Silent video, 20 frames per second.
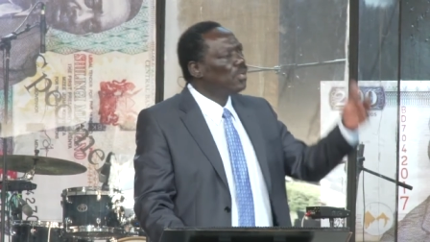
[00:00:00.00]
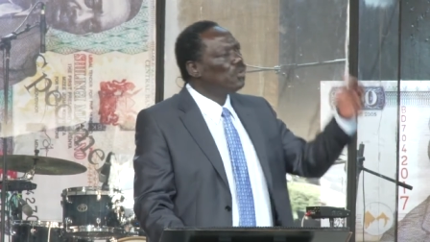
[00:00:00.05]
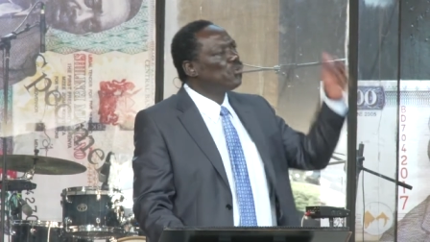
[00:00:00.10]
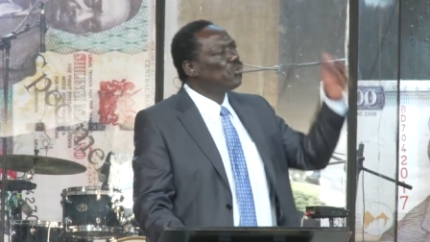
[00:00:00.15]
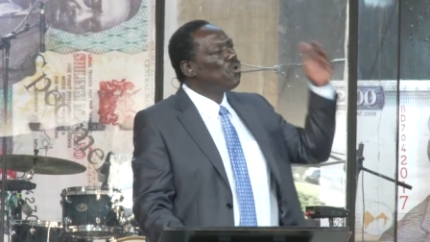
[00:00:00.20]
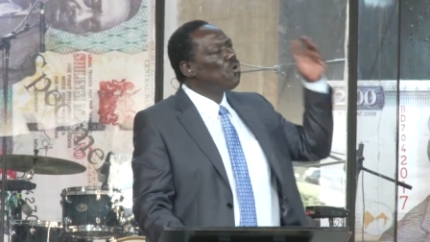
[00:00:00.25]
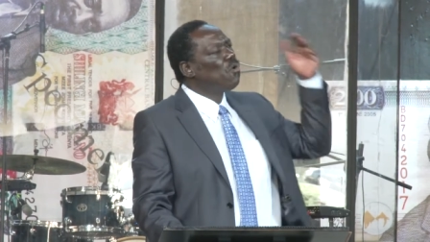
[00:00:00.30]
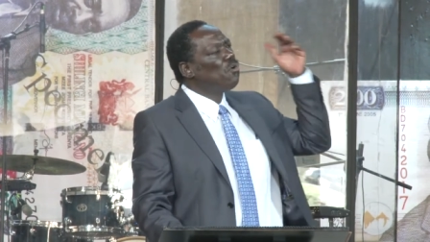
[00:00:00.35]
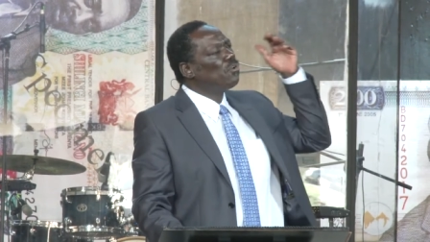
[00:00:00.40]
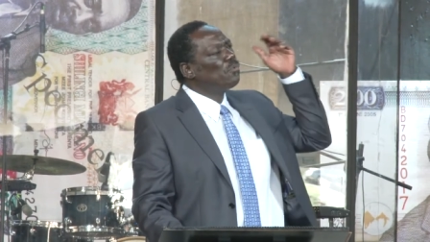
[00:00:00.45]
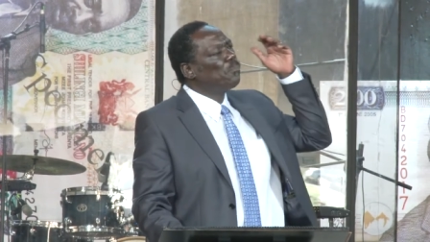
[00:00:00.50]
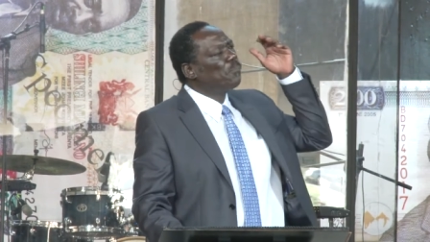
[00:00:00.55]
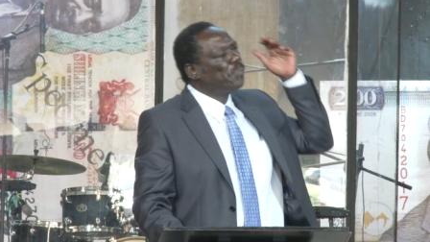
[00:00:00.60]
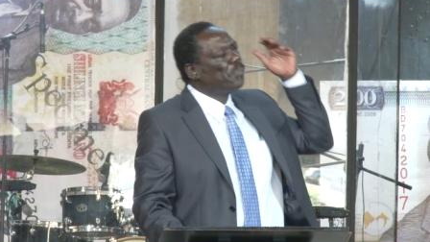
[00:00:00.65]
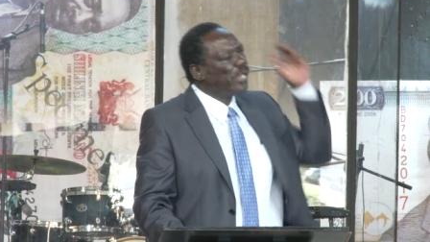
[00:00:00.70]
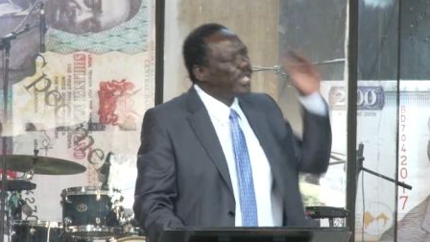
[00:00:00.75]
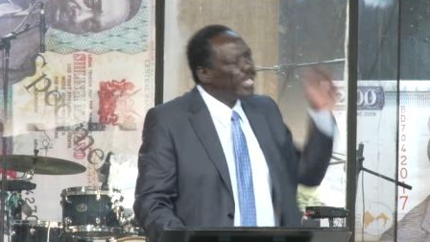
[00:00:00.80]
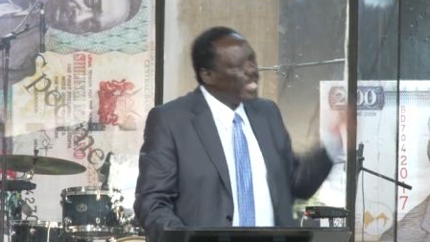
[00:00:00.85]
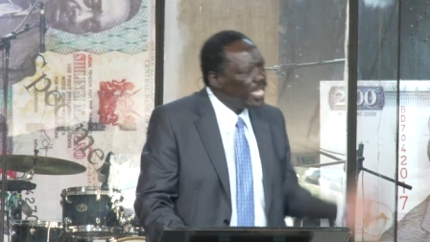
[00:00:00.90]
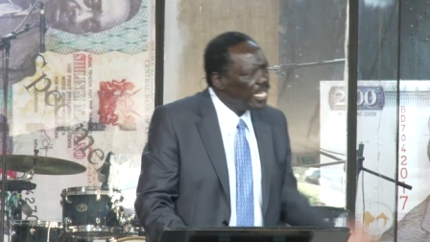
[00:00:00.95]
"Lord,
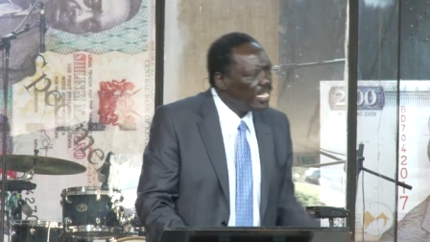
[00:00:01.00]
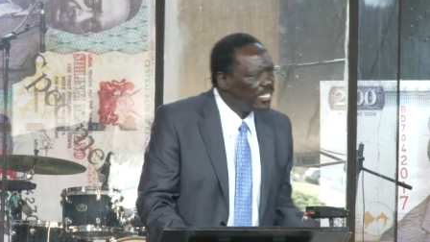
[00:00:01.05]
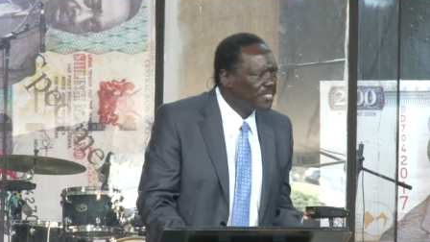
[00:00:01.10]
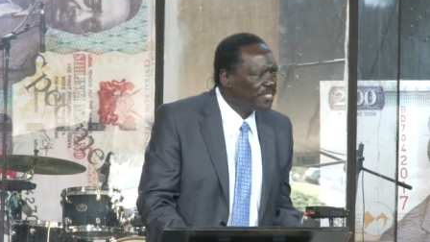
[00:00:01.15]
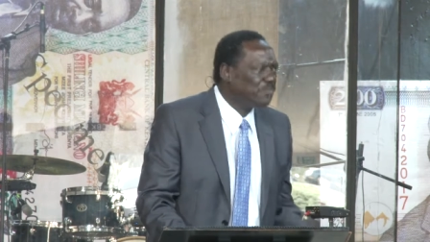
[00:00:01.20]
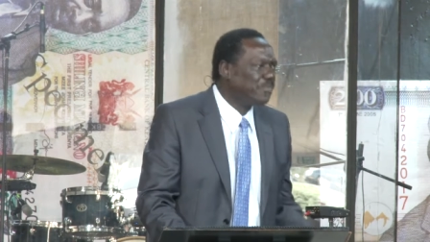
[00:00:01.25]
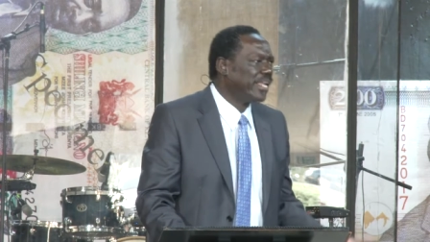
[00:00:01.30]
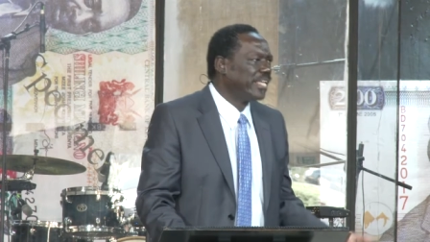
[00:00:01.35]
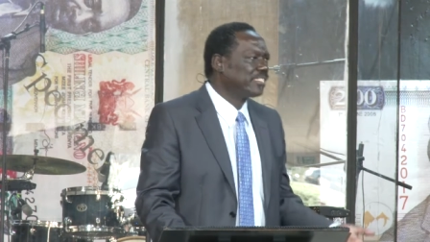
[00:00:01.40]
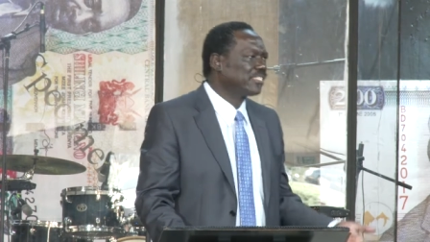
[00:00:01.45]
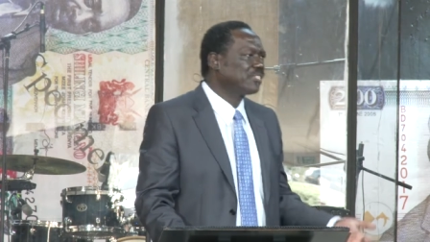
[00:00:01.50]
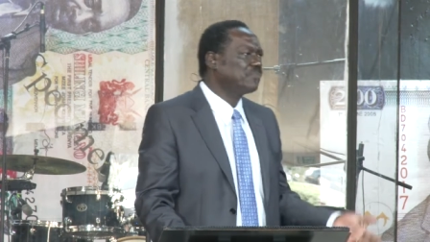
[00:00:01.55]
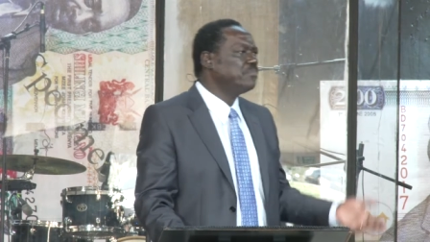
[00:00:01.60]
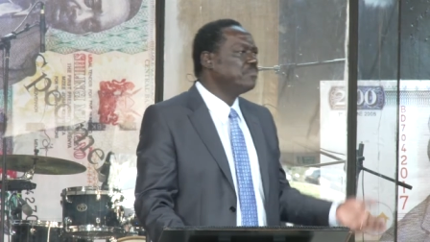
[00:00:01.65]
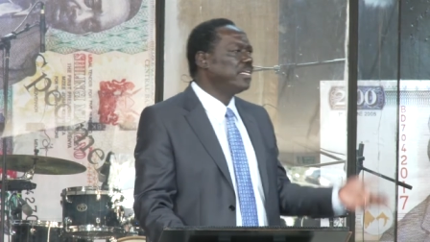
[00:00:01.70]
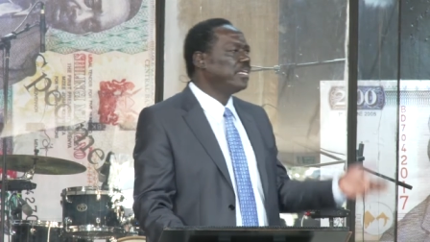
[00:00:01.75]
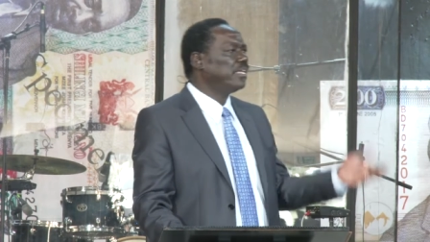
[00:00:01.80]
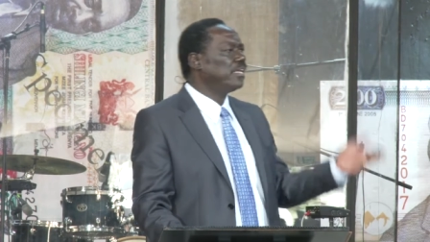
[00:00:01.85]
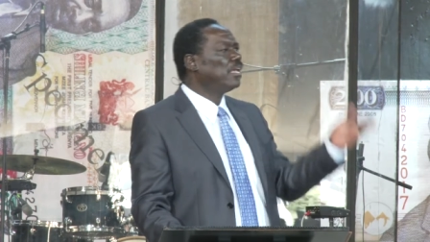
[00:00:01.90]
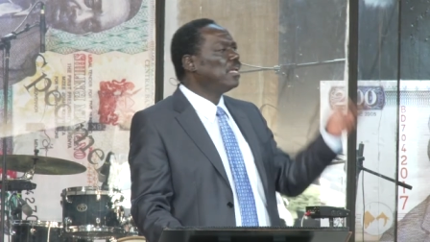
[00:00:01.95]
please bless
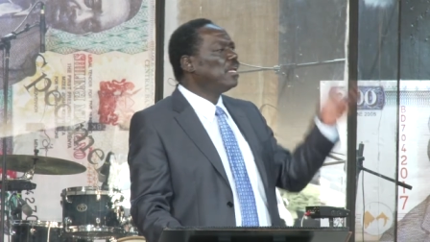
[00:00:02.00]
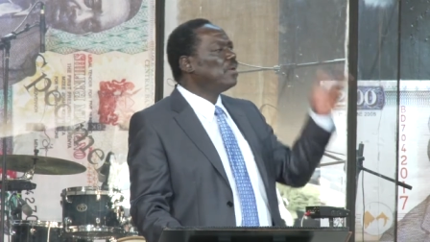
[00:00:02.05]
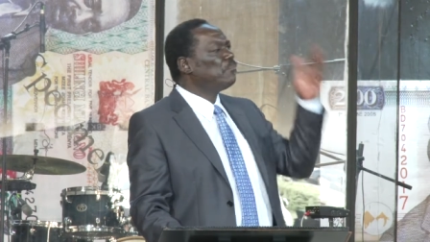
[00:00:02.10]
me.